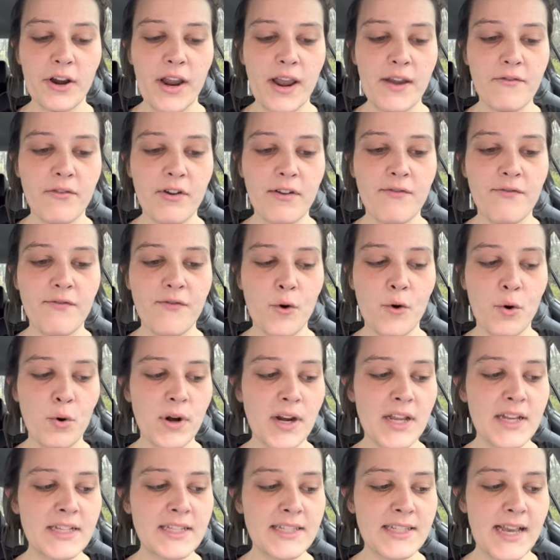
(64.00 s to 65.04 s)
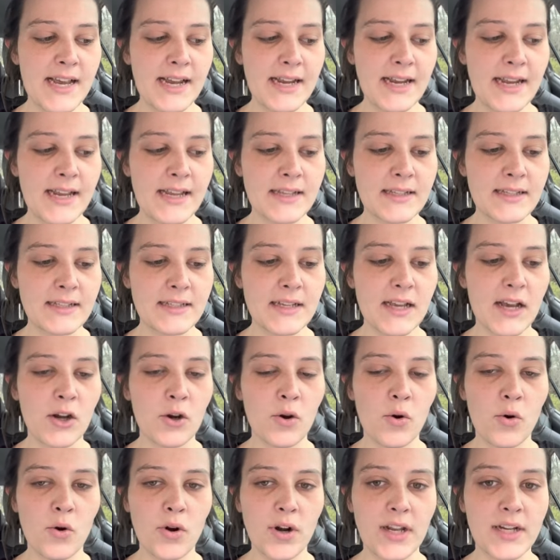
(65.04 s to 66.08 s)
every 40 seconds,
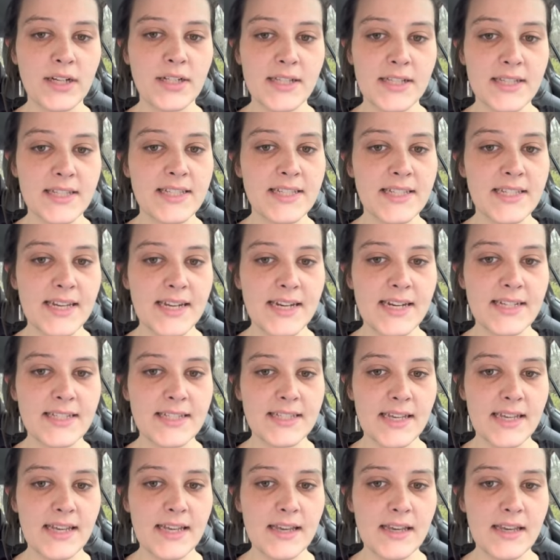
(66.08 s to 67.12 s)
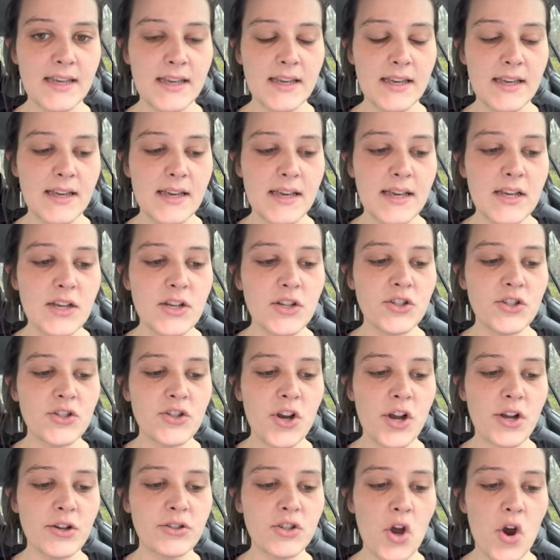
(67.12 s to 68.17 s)
according to the CDC.
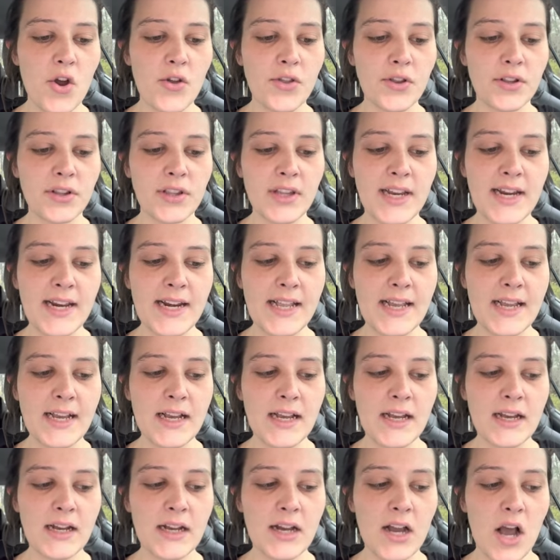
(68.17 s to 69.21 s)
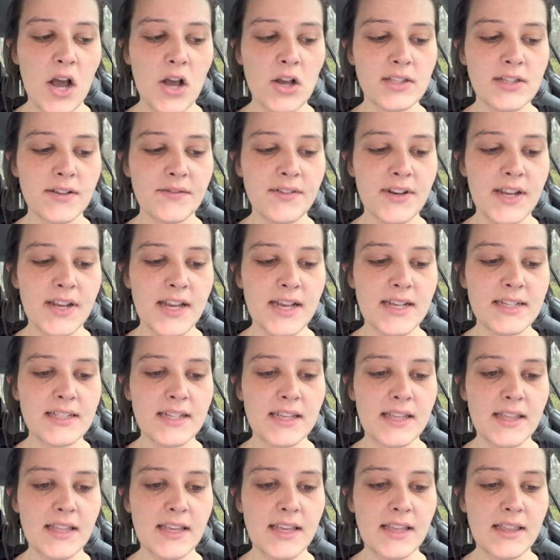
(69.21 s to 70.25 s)
Strokes are the leading cause of death
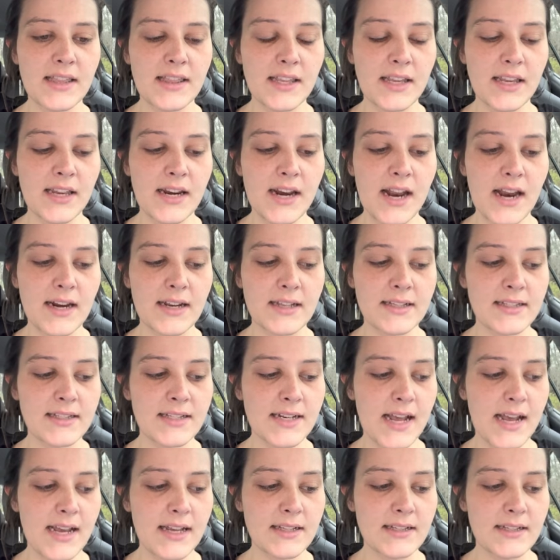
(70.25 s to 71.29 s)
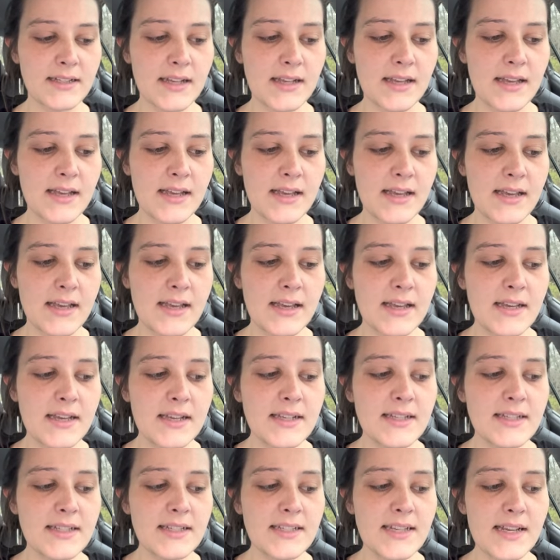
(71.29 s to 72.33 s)
in the United States.
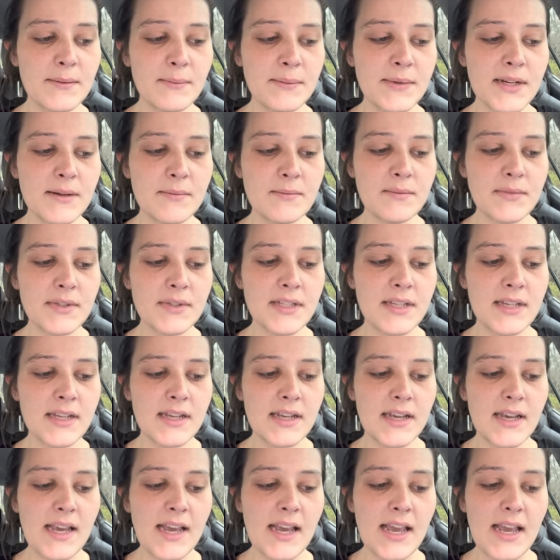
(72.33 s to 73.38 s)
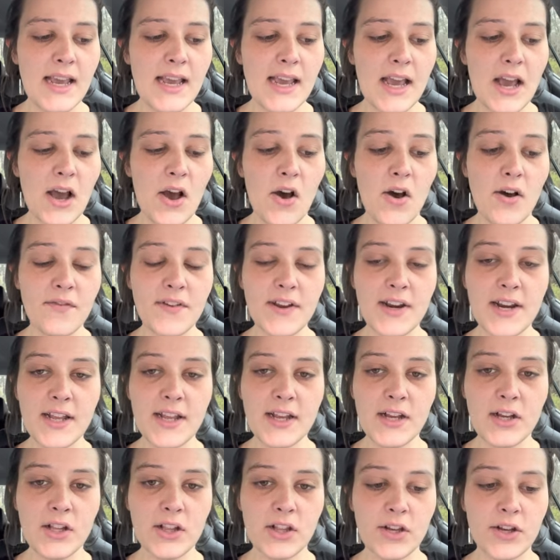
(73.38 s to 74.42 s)
Symptoms often
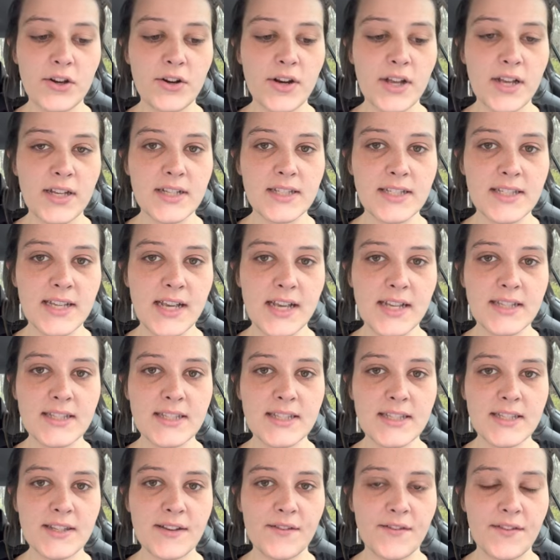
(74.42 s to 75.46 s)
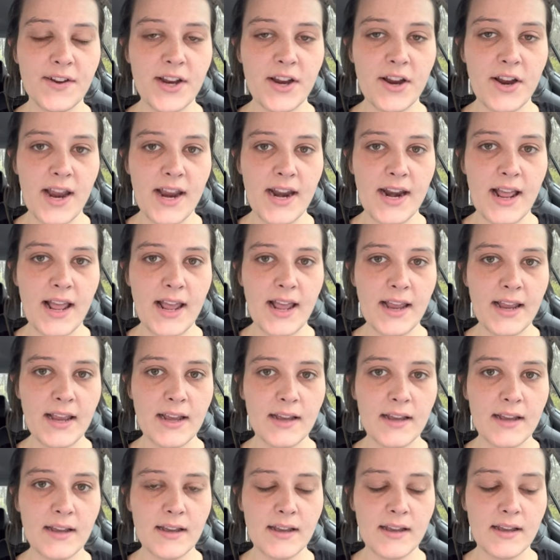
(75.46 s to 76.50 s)
include a sudden severe
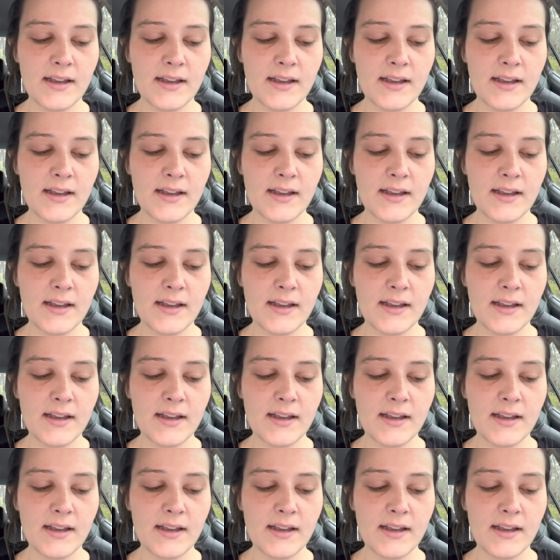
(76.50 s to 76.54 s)
headache,